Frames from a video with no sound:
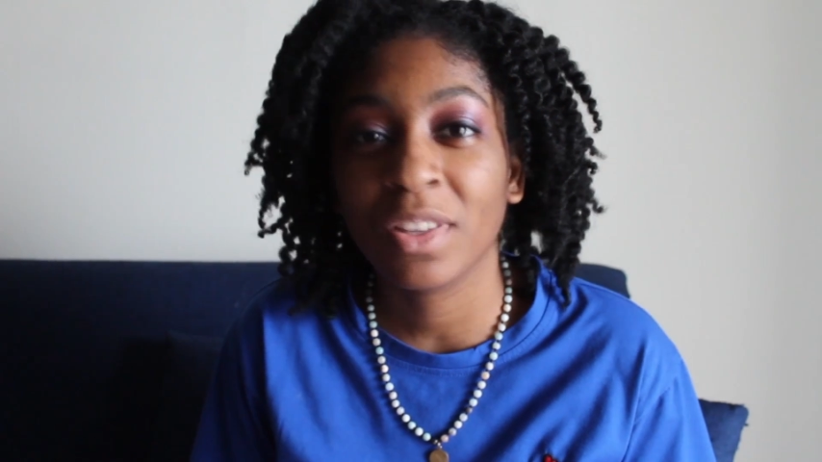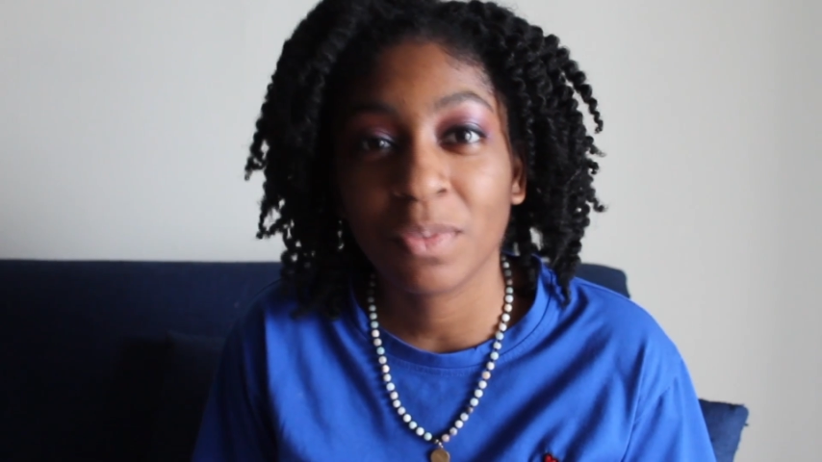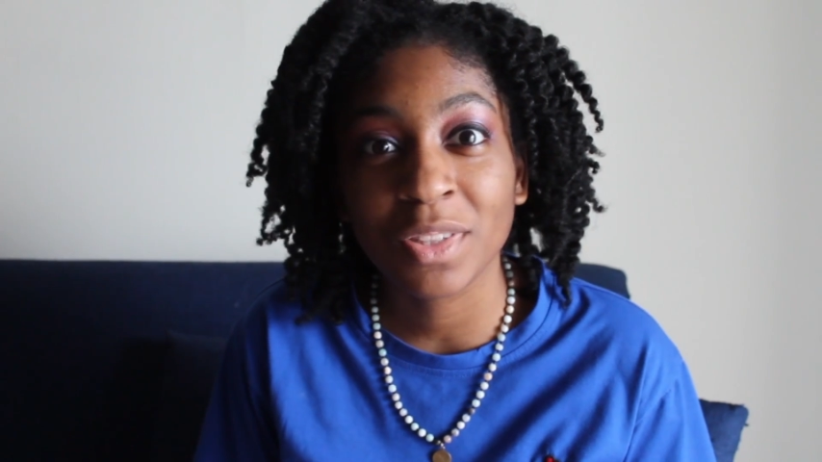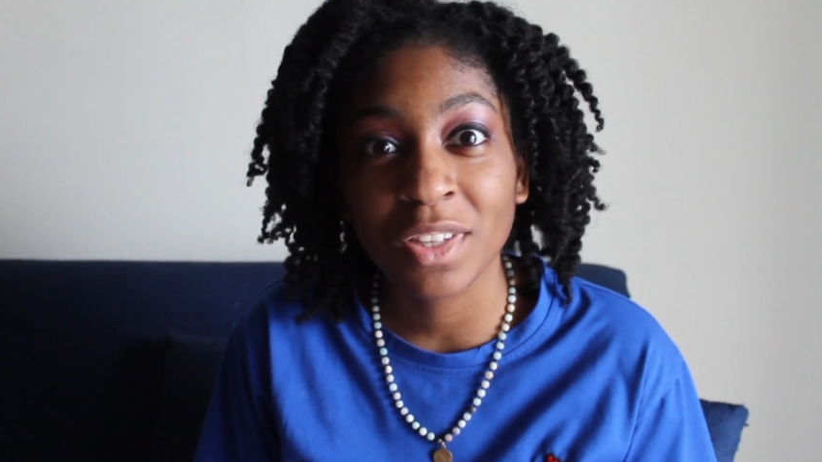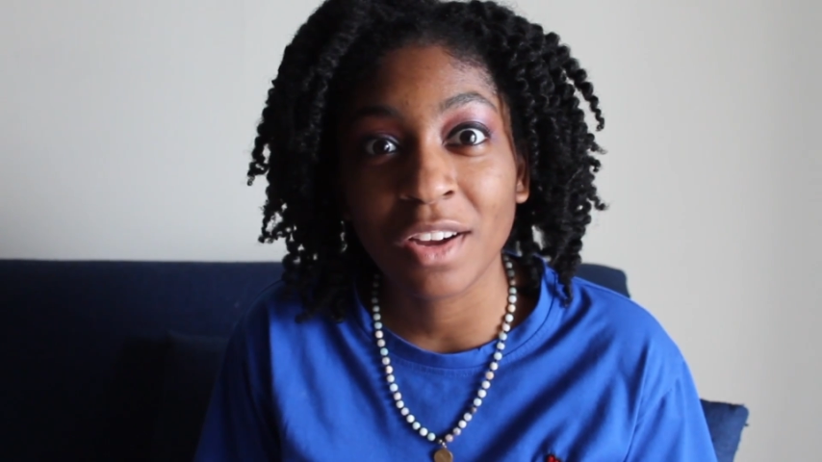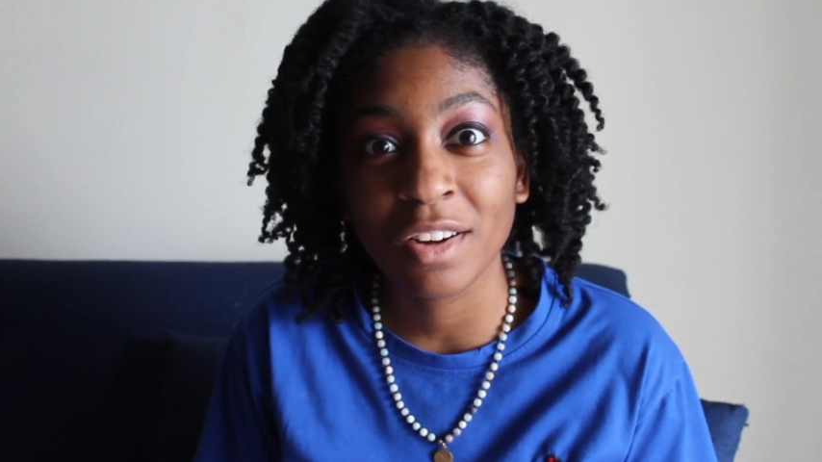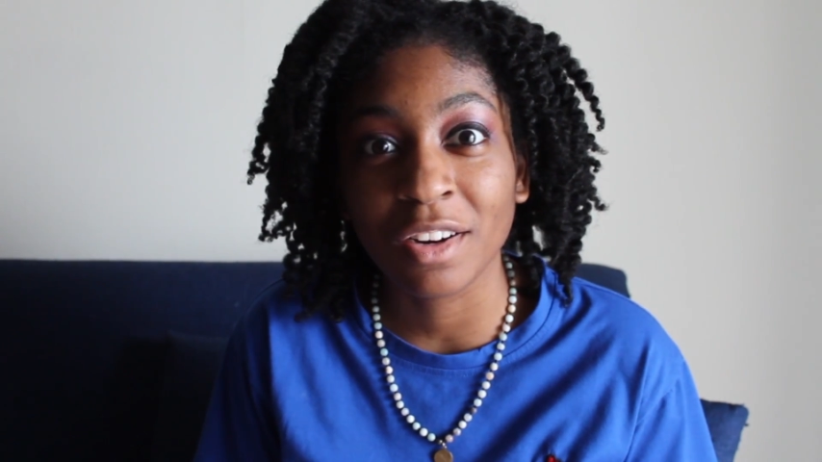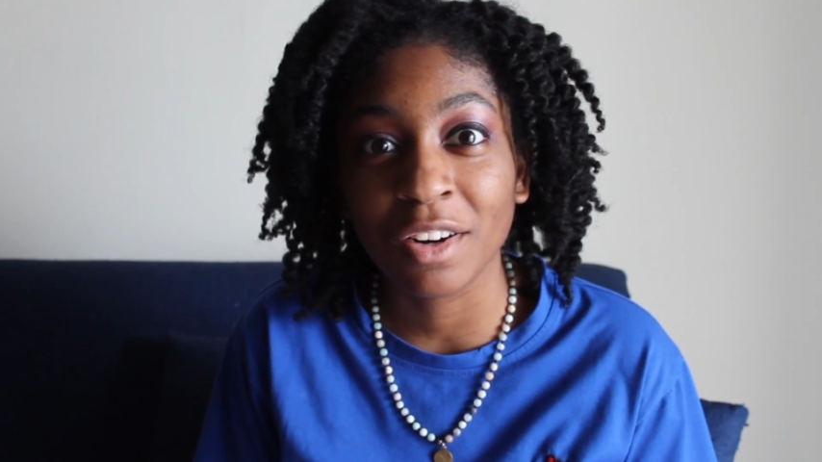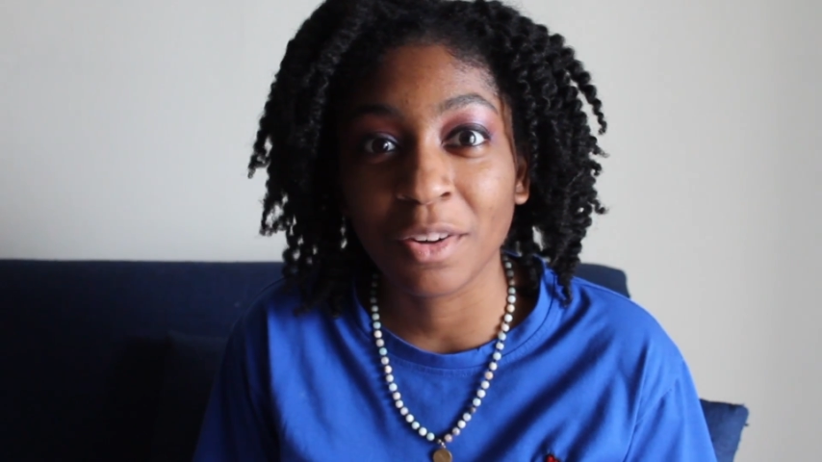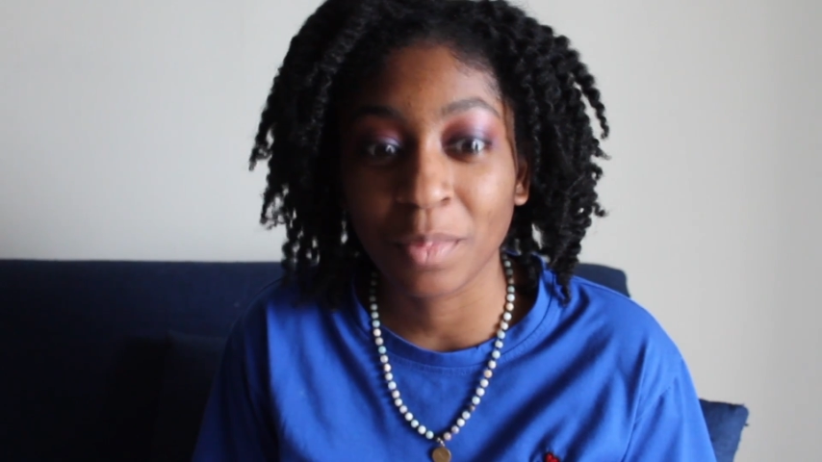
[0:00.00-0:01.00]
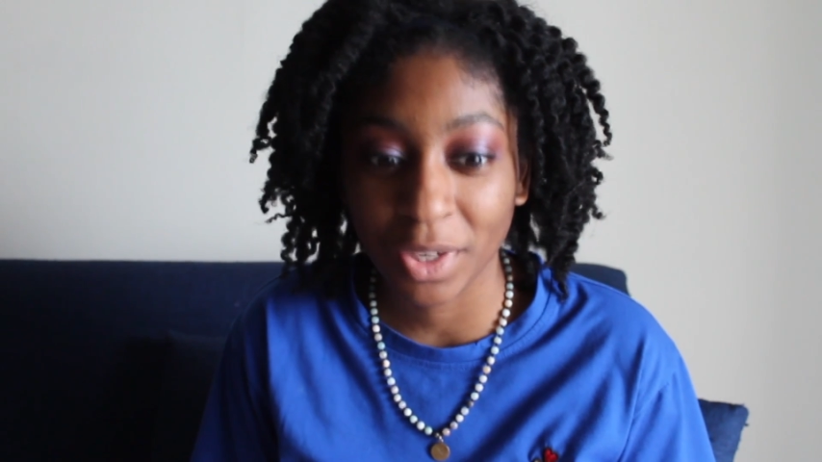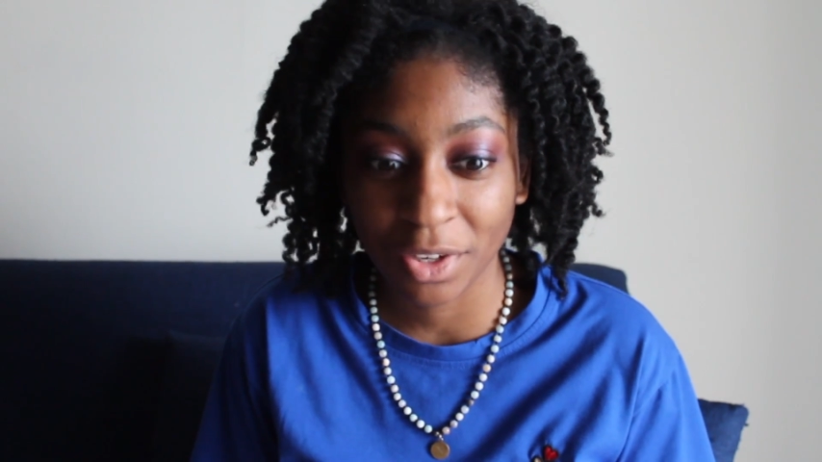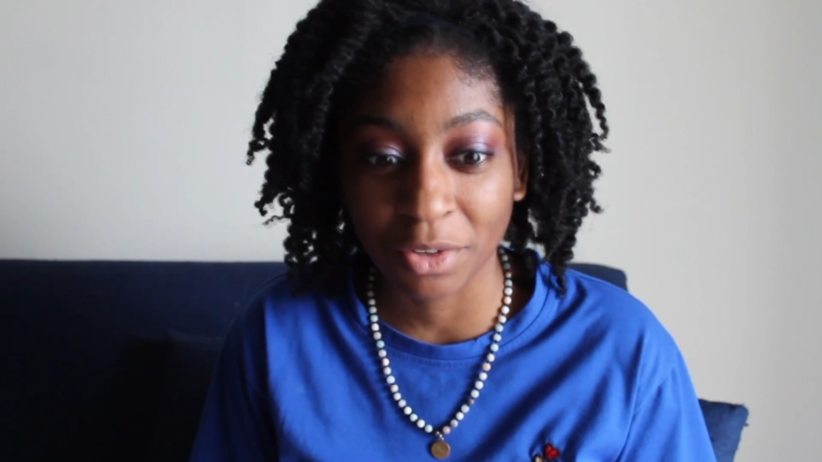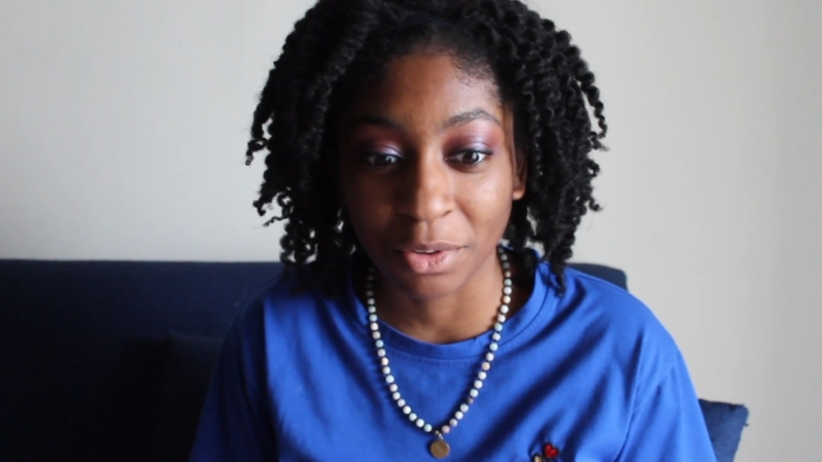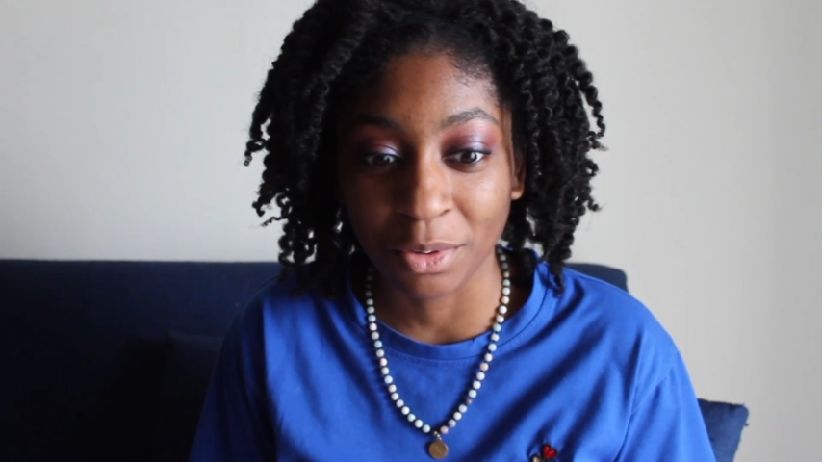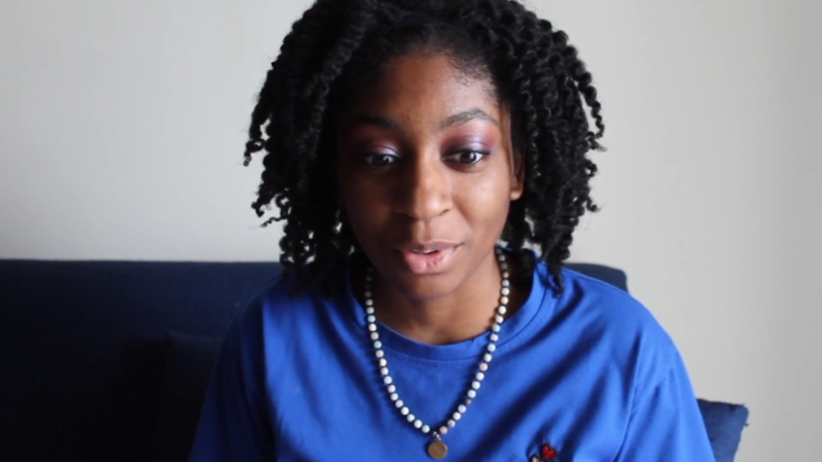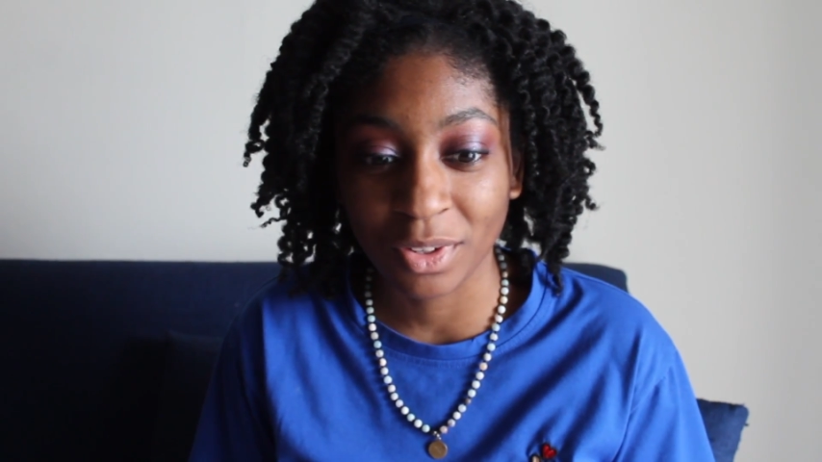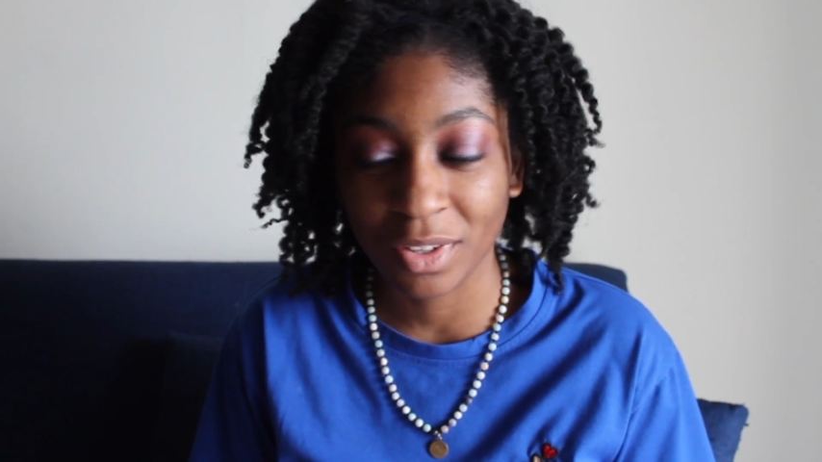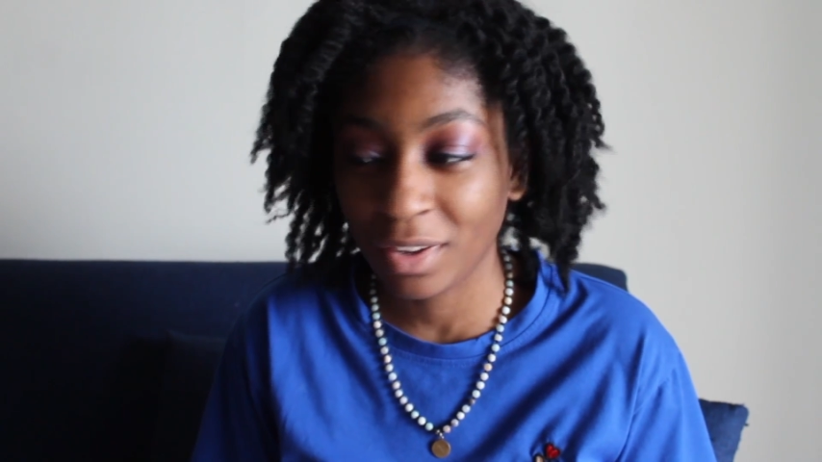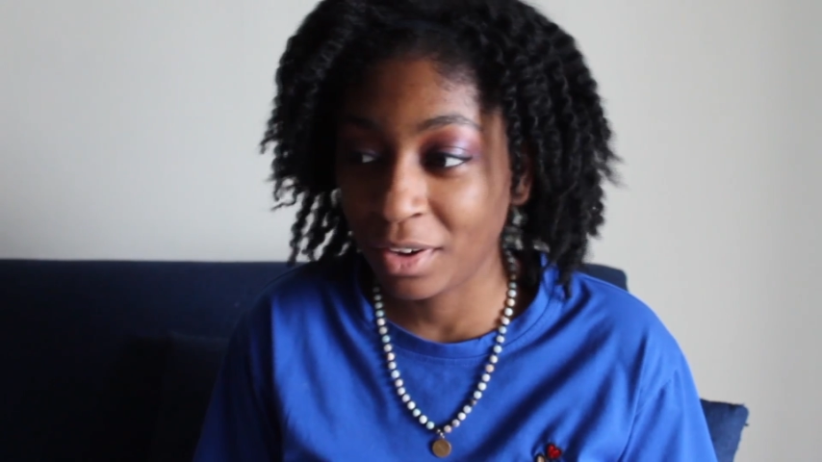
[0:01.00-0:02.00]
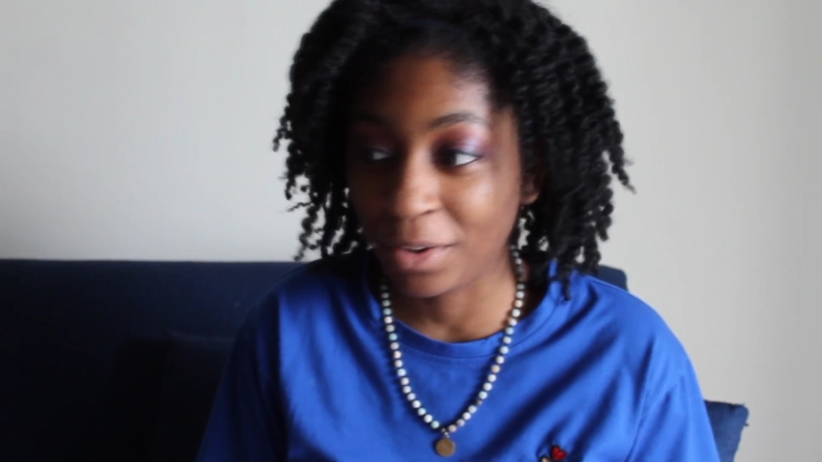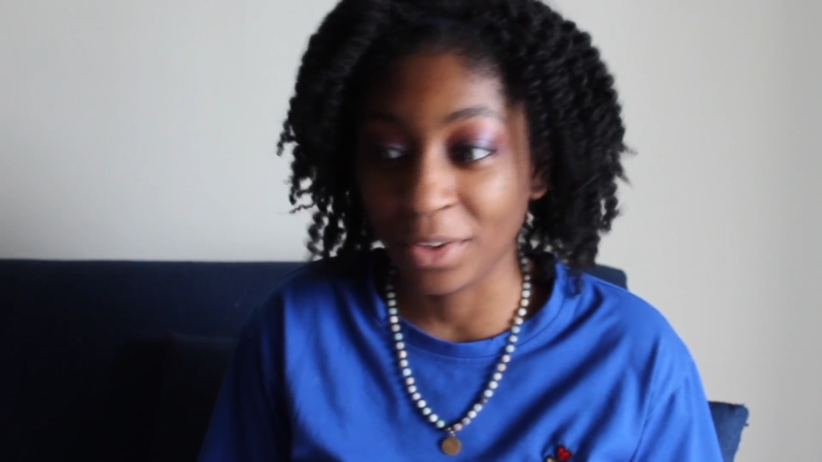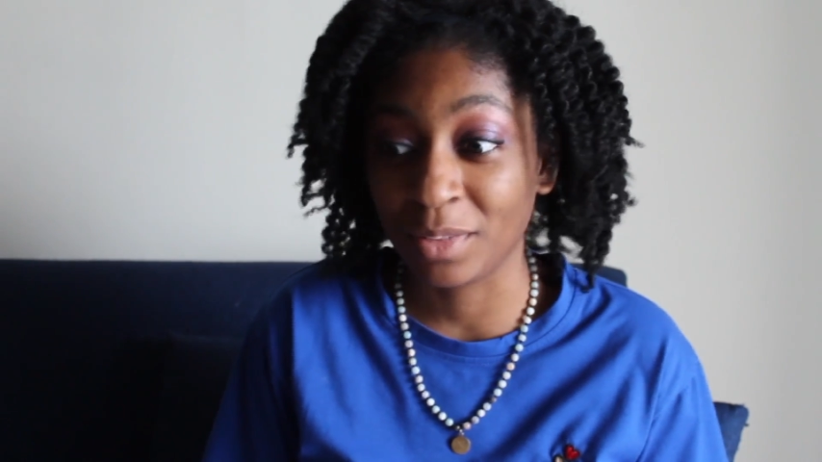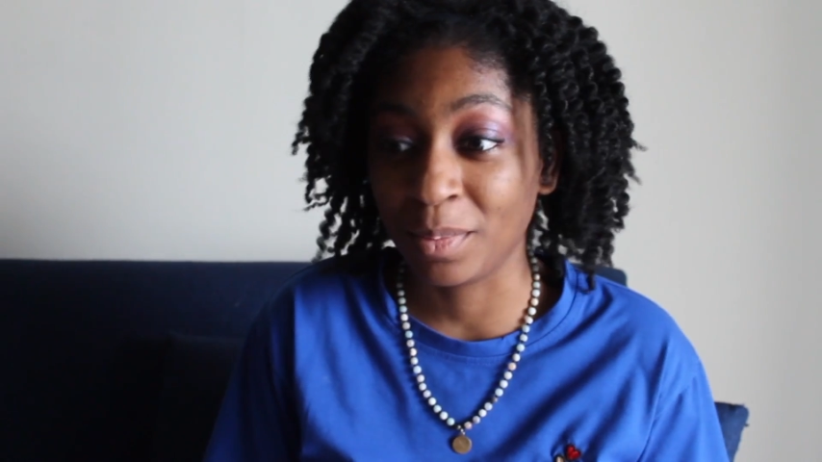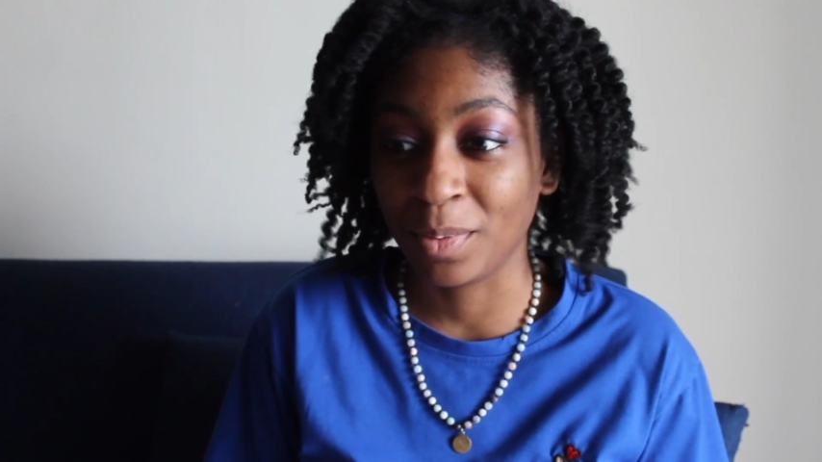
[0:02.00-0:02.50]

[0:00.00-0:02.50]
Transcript: If we saw her, we knew, oh, this